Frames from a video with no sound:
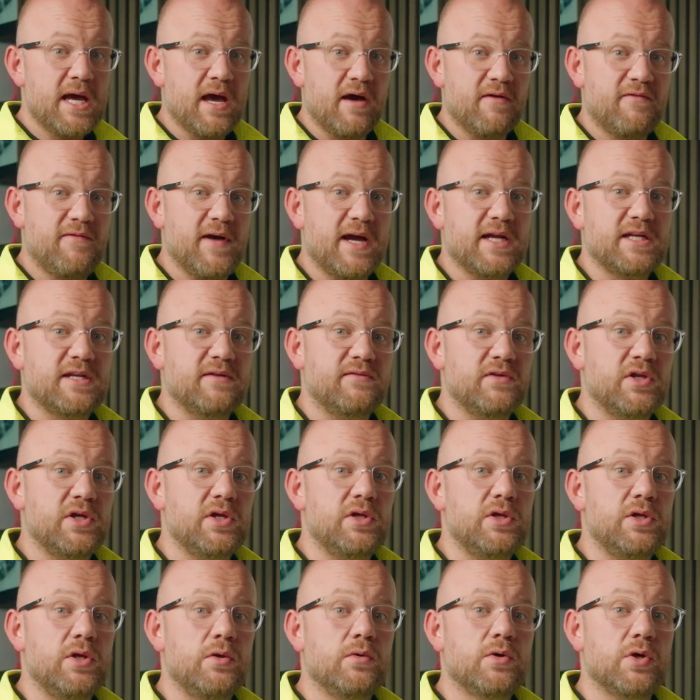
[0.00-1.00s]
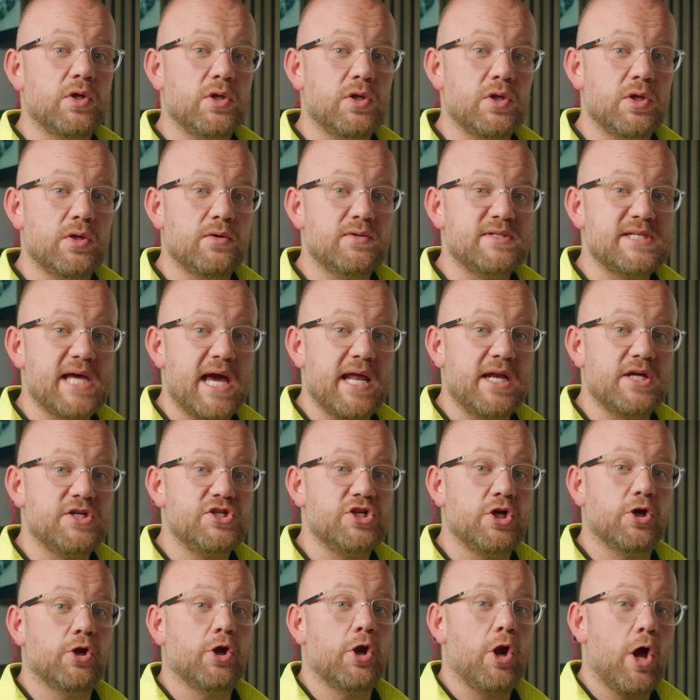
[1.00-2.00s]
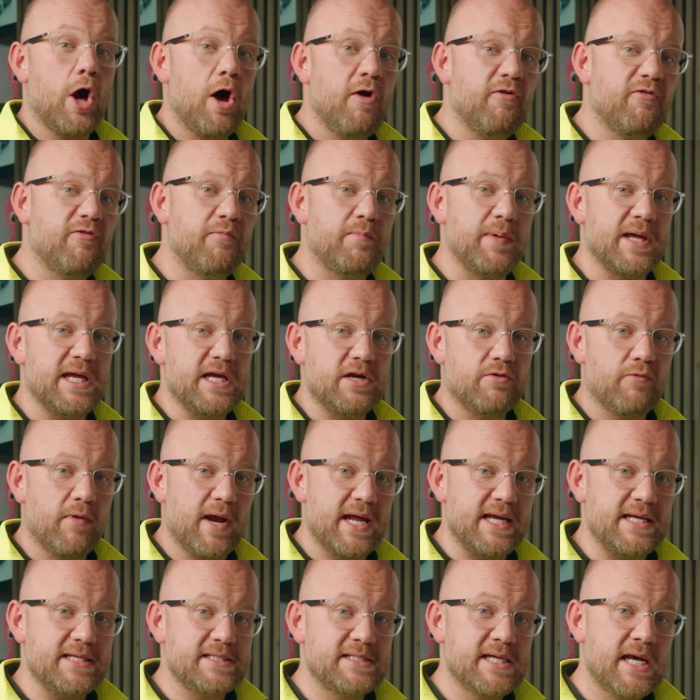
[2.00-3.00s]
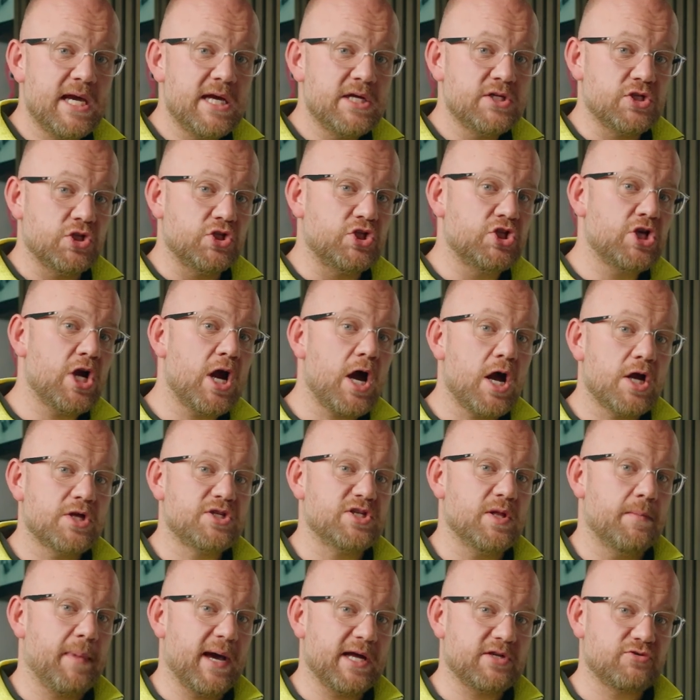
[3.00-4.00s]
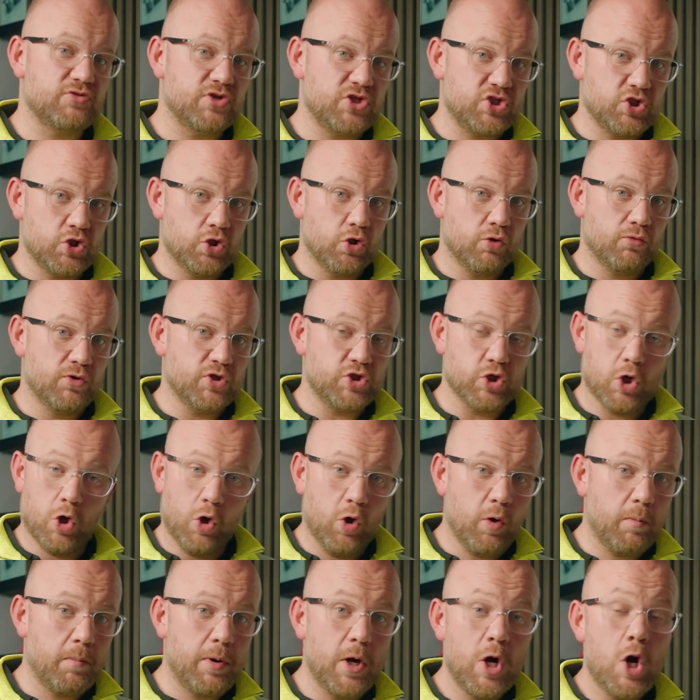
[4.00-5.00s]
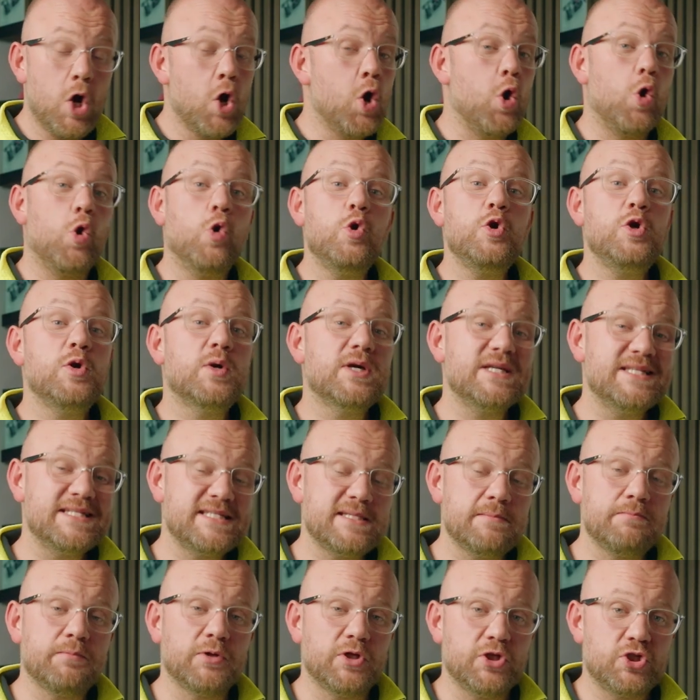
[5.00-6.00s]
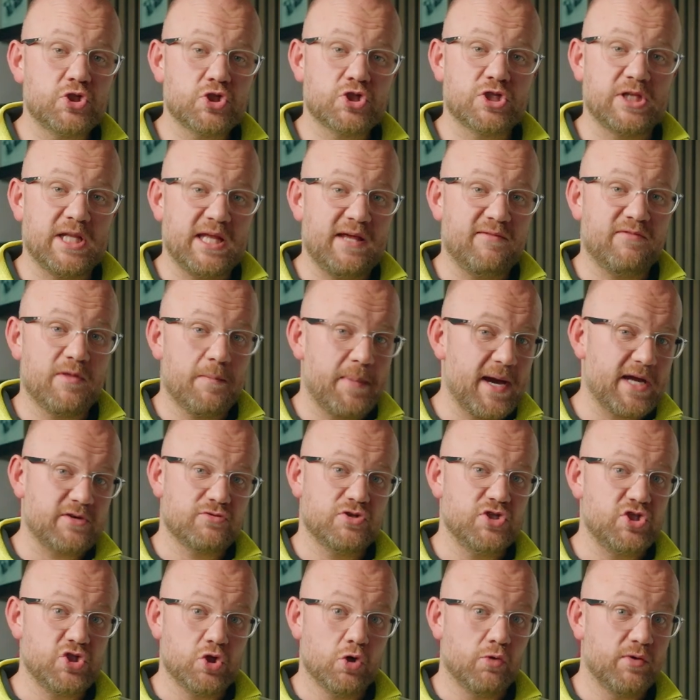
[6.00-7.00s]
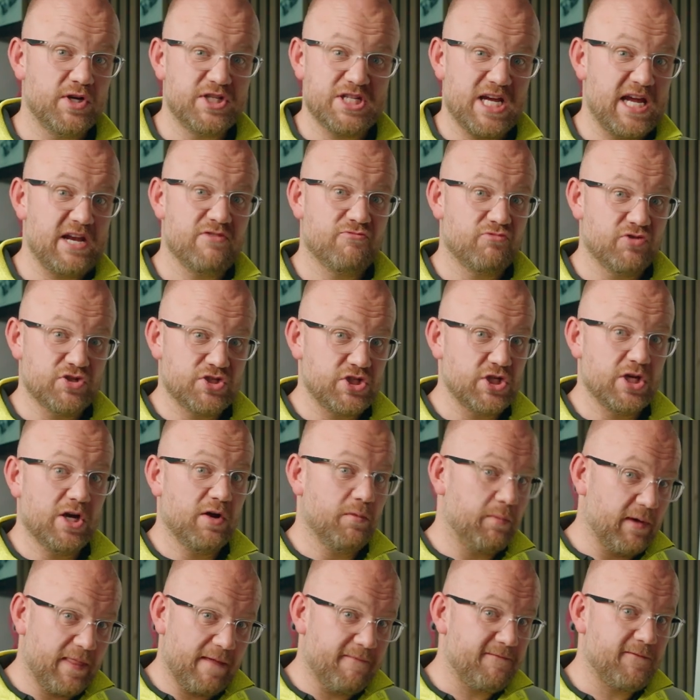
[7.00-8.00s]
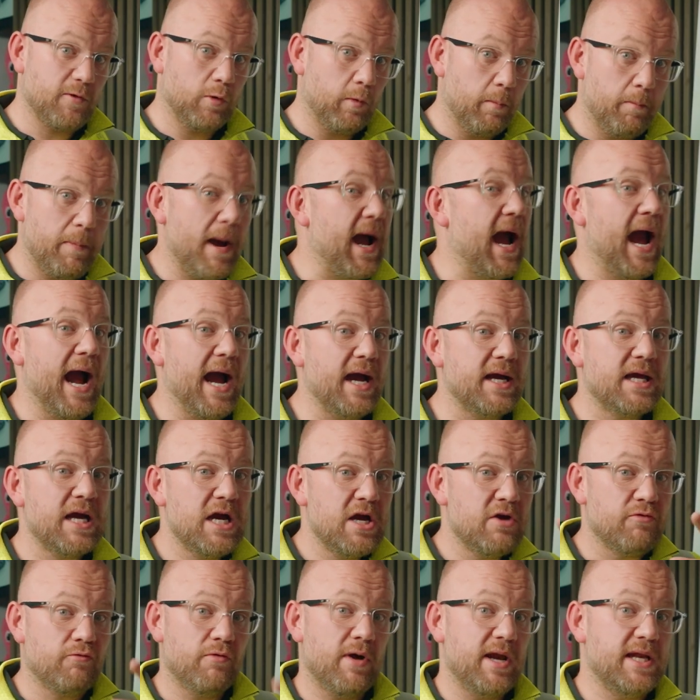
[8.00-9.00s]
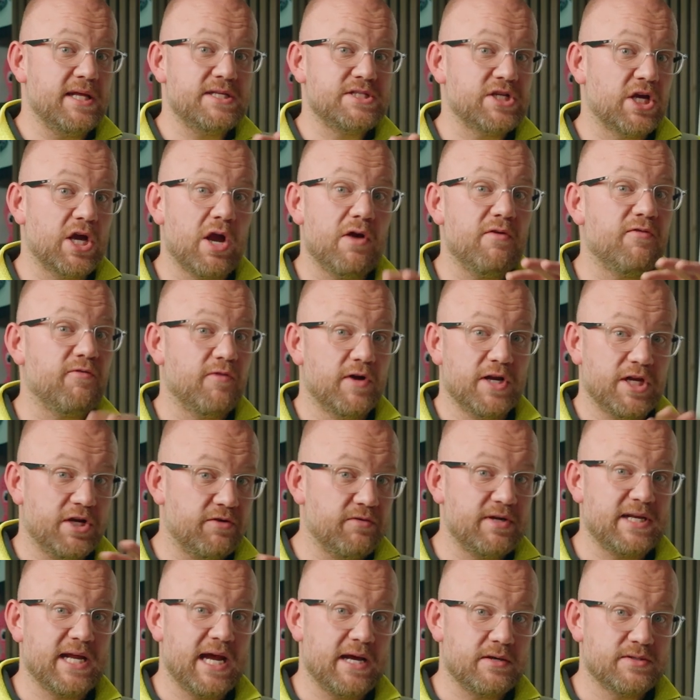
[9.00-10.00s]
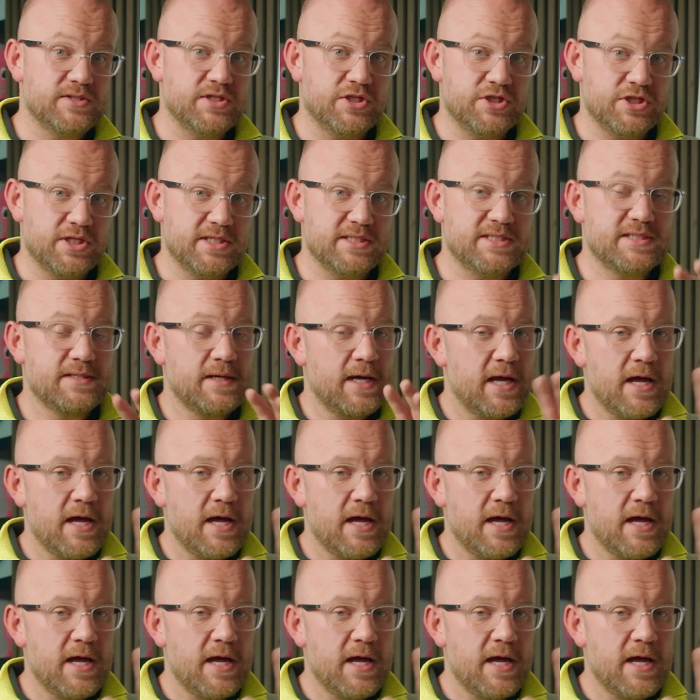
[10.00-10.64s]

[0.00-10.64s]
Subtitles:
Effectively, you can use energy on an off-peak rate to charge the battery storage up, or you can simply just leave the battery storage in reserve with a full pack ready to go for any grid outages.